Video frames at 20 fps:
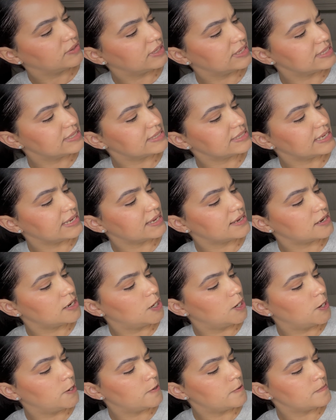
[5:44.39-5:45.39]
It's like
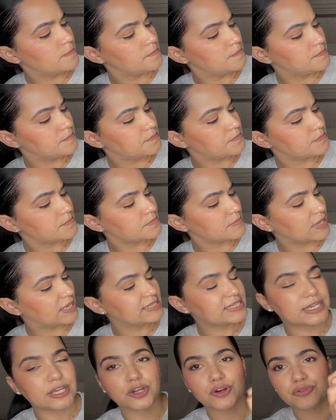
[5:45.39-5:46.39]

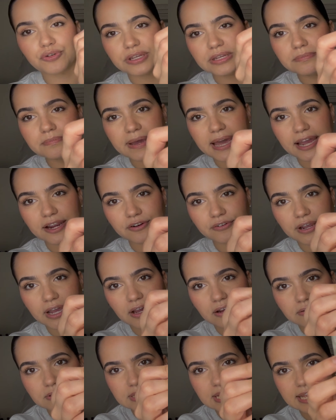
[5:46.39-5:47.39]
a cream
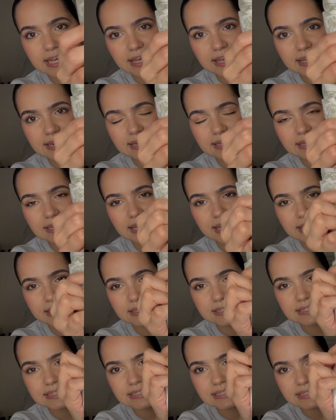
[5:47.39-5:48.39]
background and like
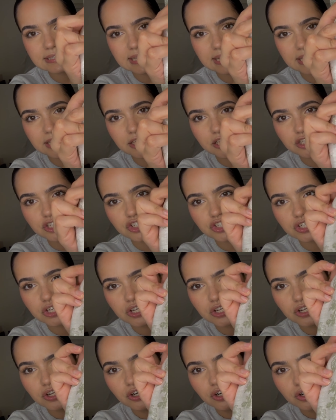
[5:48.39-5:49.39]
a sage
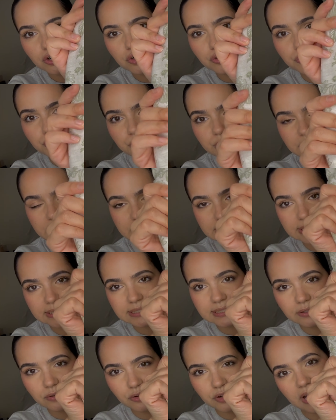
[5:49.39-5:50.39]

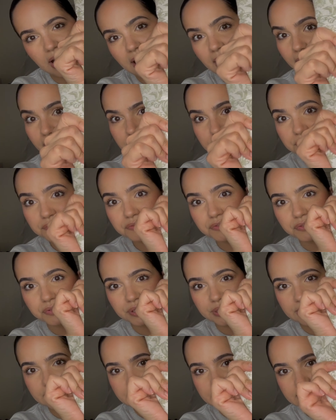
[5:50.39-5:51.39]
green or olive
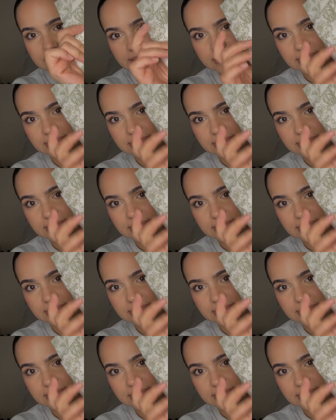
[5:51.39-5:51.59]
green.